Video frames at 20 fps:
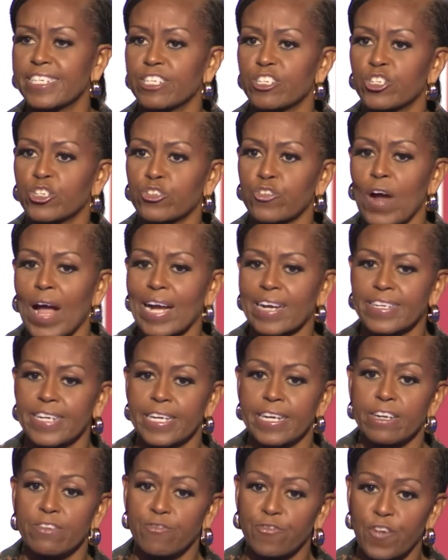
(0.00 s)

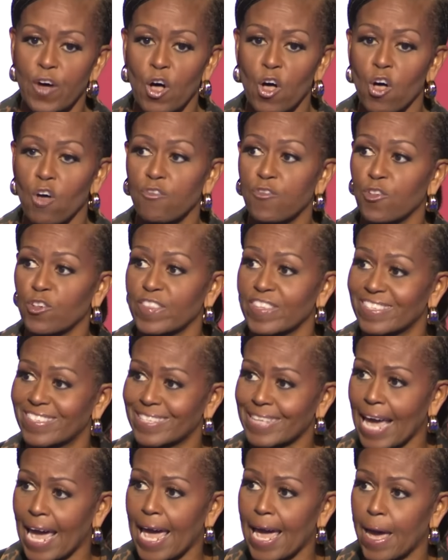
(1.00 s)
distracted and fall for the
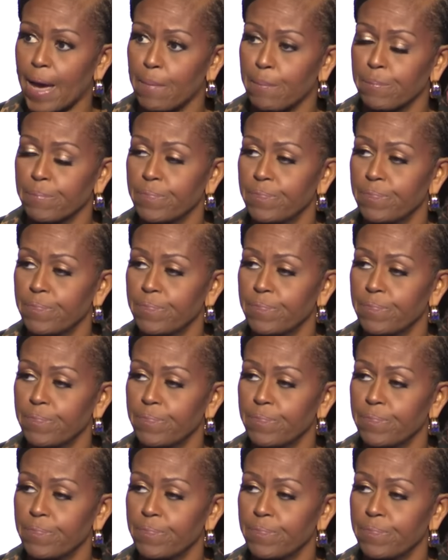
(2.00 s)
scam?